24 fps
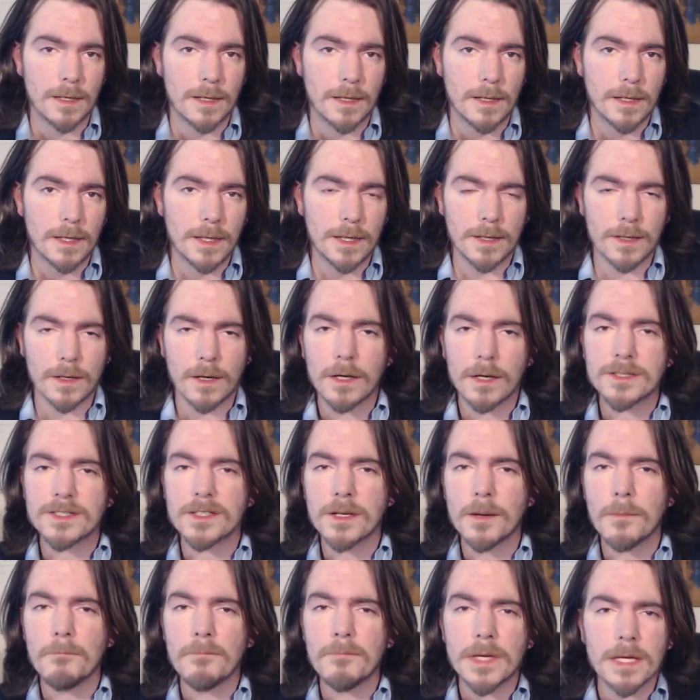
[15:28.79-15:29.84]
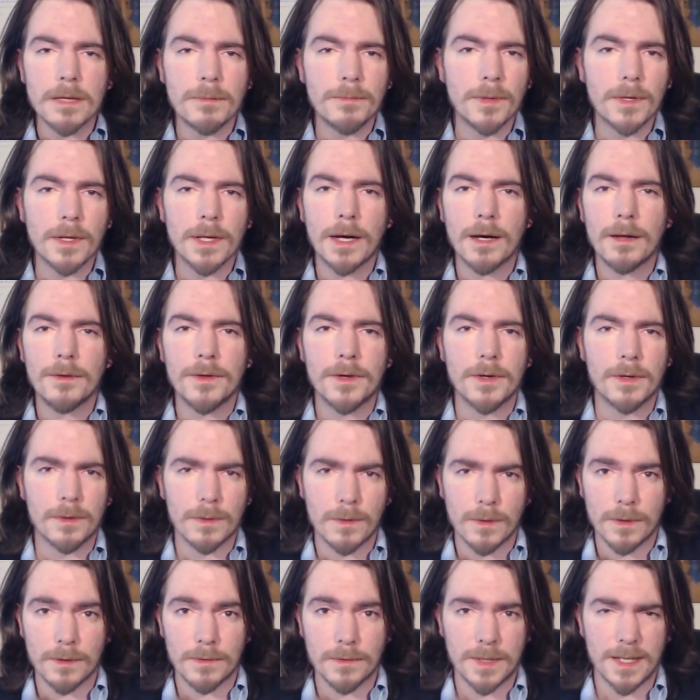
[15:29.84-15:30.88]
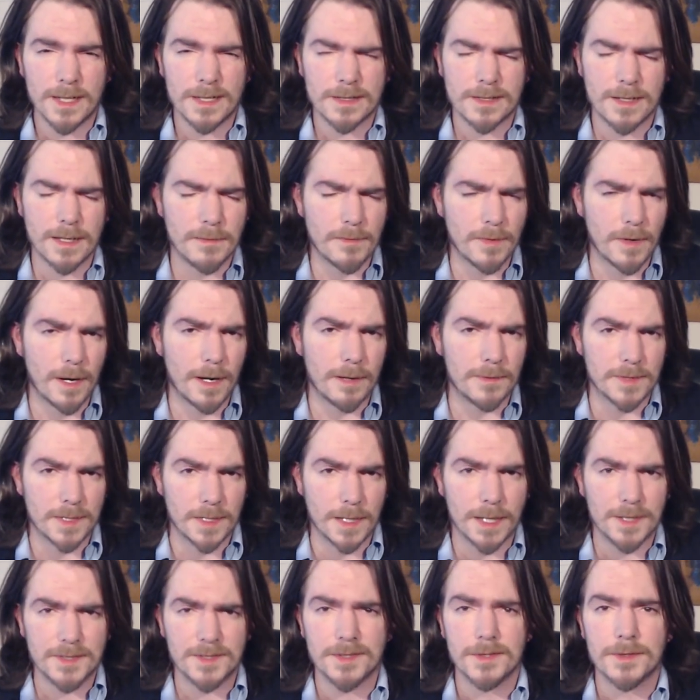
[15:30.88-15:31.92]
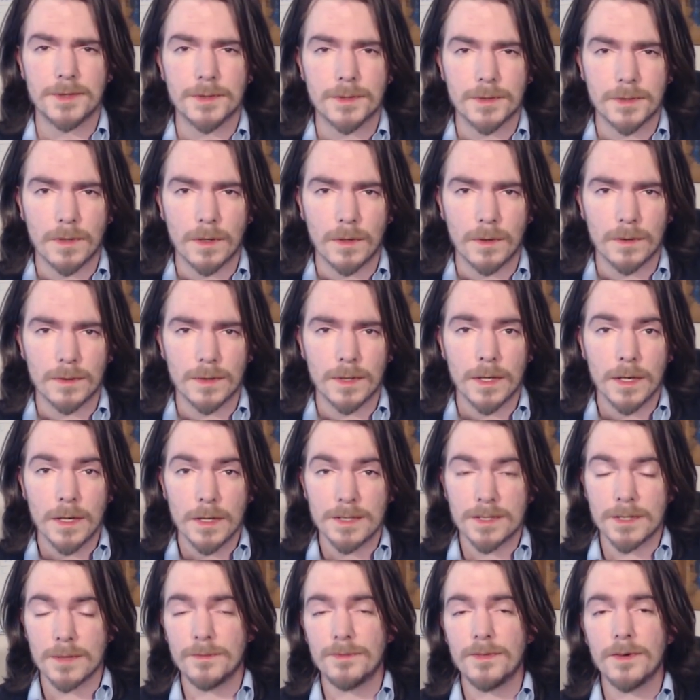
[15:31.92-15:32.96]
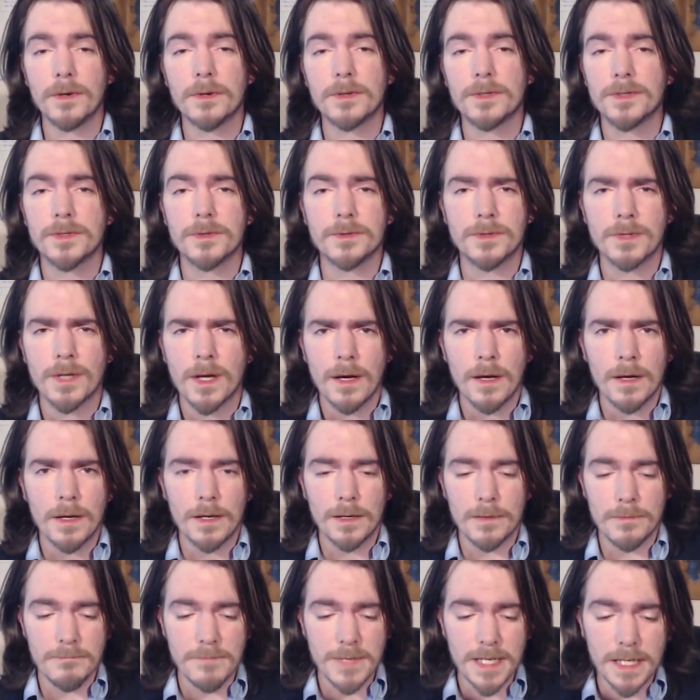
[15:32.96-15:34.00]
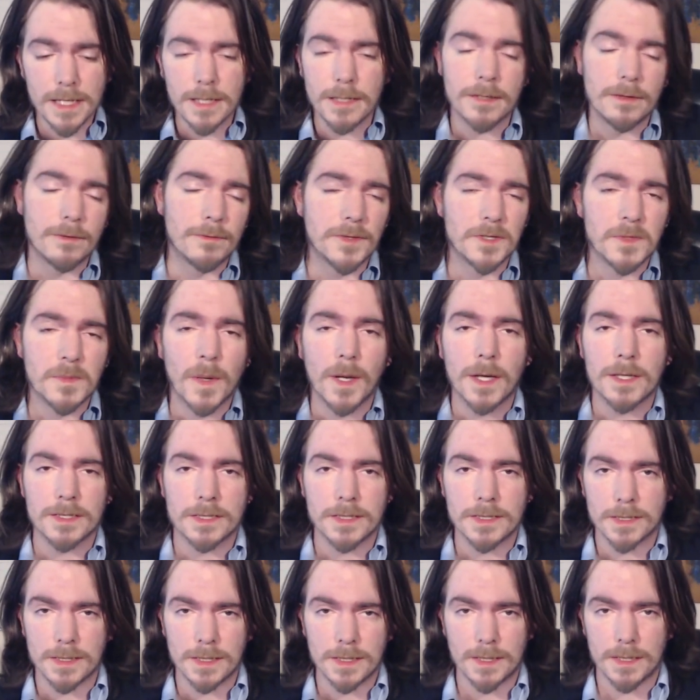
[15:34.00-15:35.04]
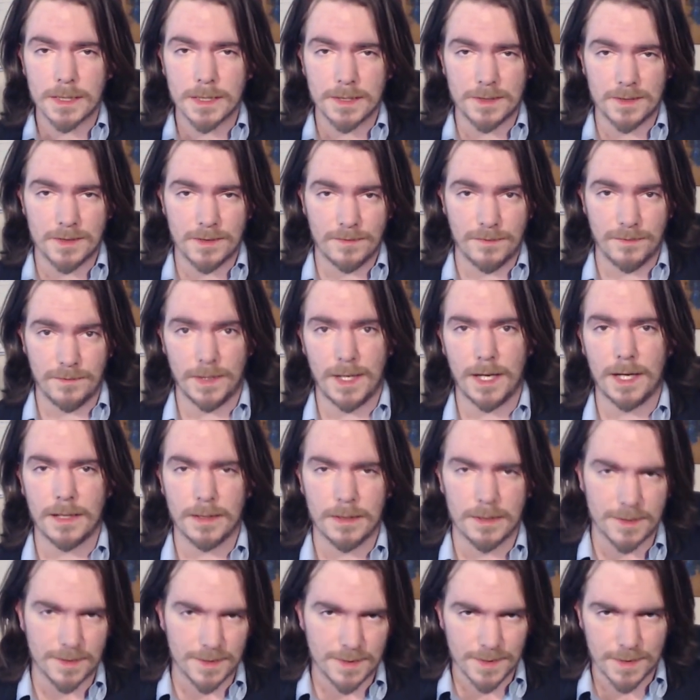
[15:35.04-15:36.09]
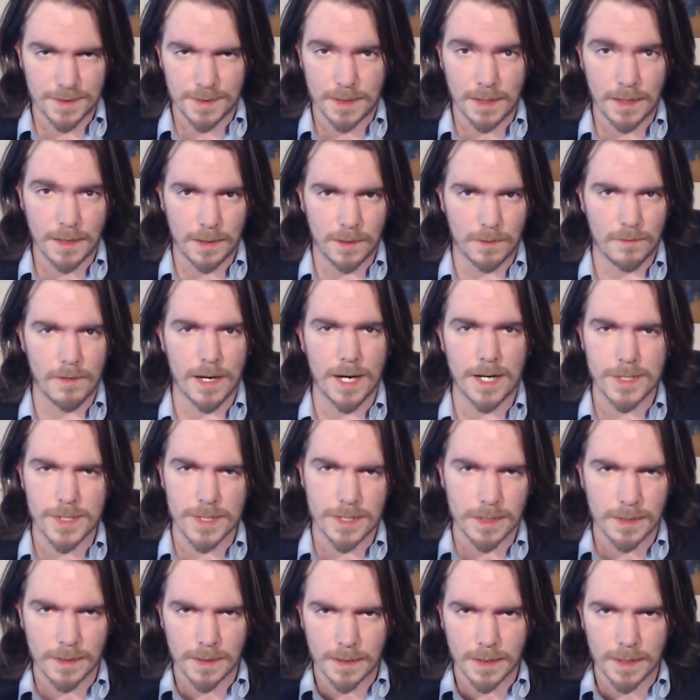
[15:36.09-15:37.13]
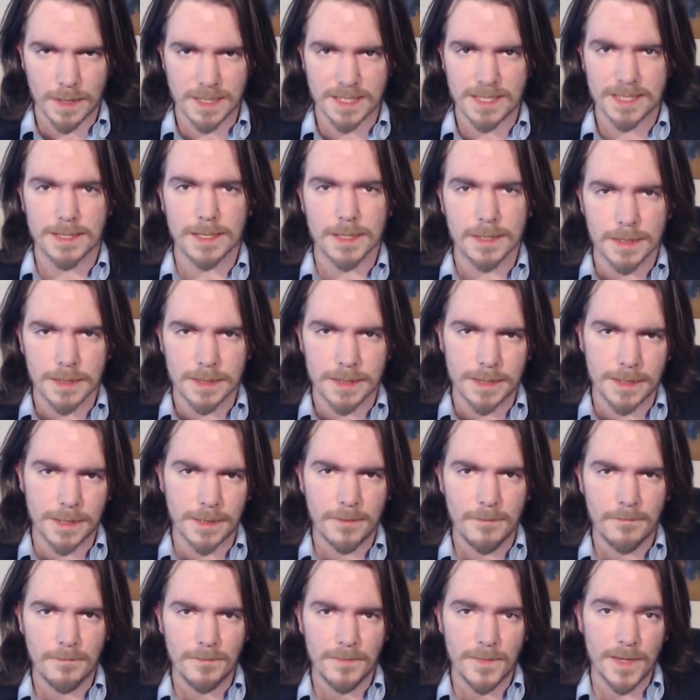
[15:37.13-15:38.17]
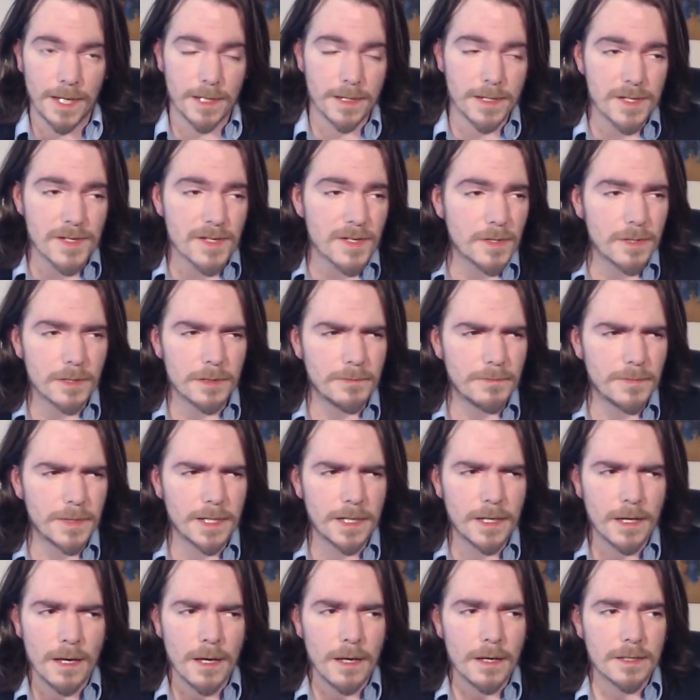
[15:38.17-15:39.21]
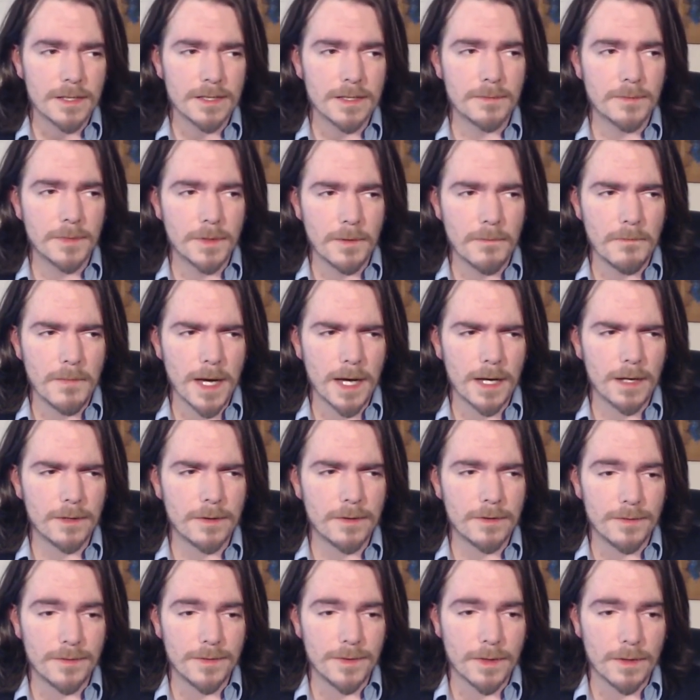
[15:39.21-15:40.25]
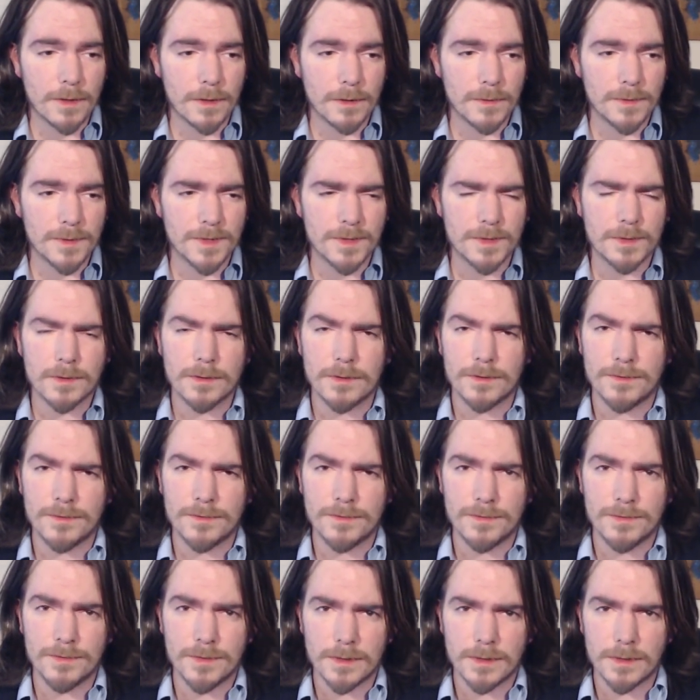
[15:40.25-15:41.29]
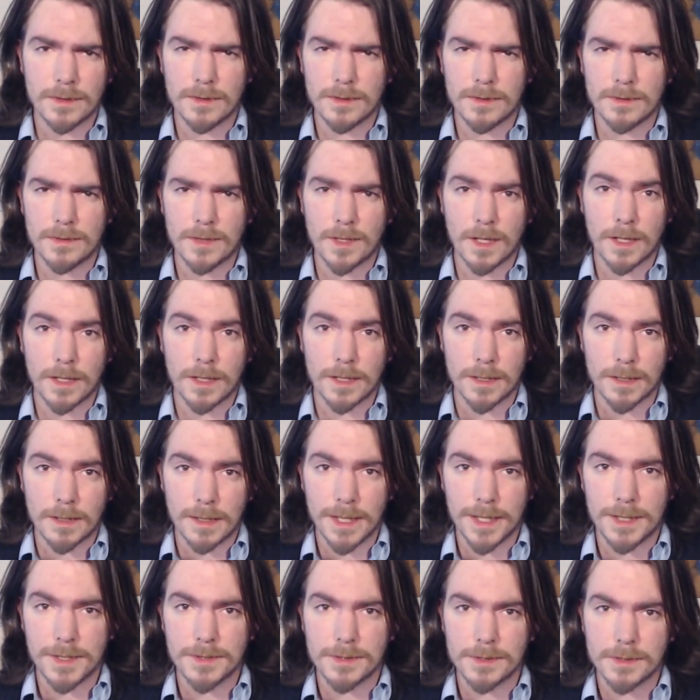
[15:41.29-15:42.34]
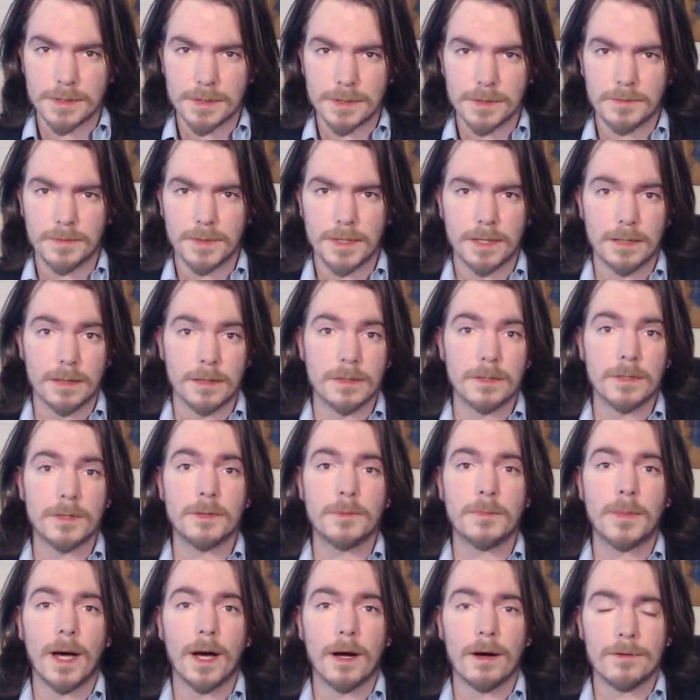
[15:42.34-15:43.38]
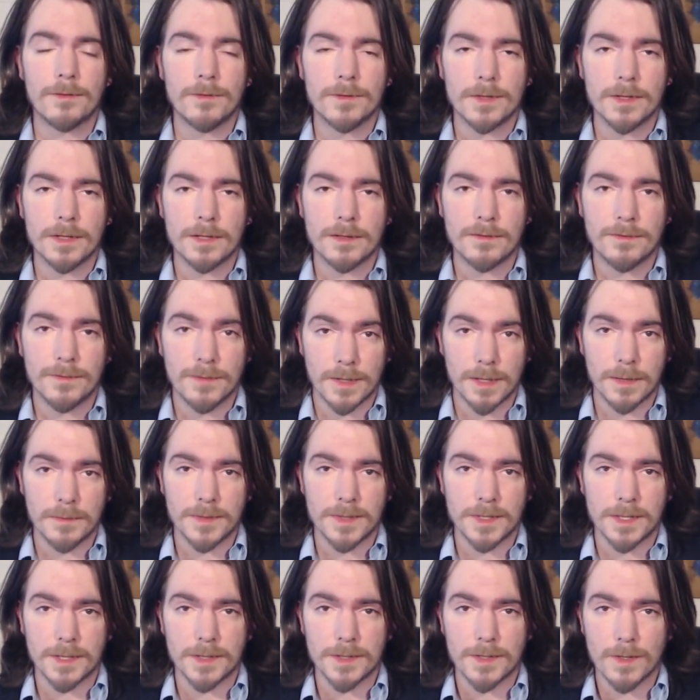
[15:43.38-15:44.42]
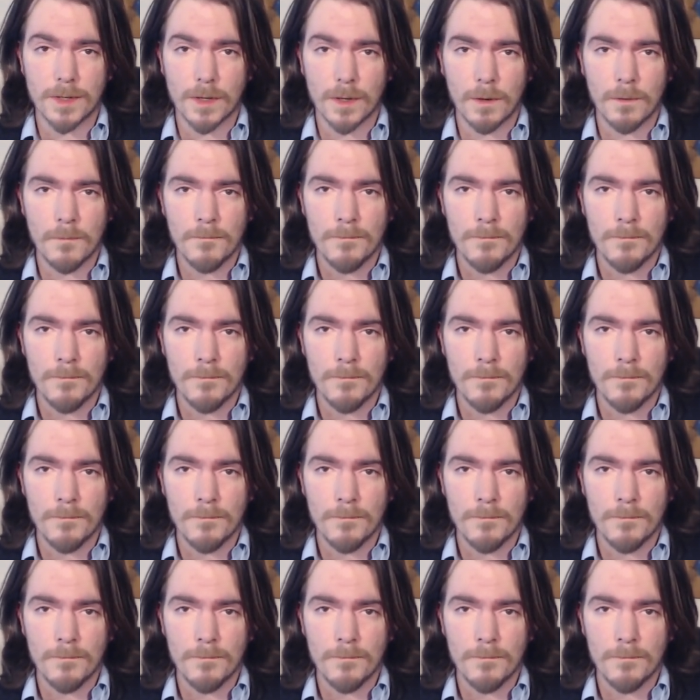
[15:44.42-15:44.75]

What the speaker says: Now, there are some people out there who are, let's say, perhaps less controlled. Some folks whose immediate responses to things are violence and aggression, hostility. Now, this could be simply a matter of their own sort of darker natures being a little too powerful for them to control,